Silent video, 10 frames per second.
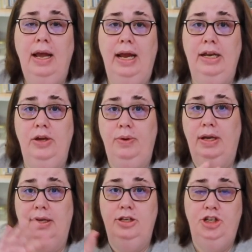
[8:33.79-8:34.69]
and you
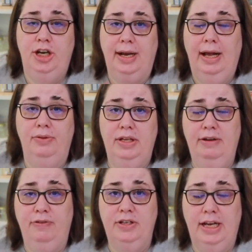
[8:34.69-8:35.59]
can check out the
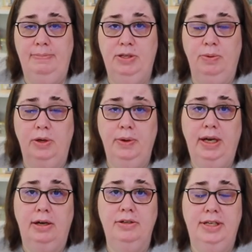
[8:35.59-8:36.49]
different types of rotary
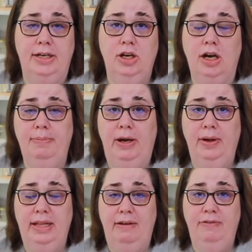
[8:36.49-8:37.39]
cutters that I talk about
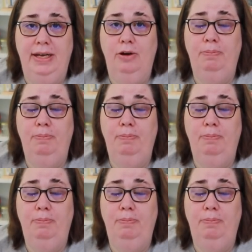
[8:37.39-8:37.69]
in that video.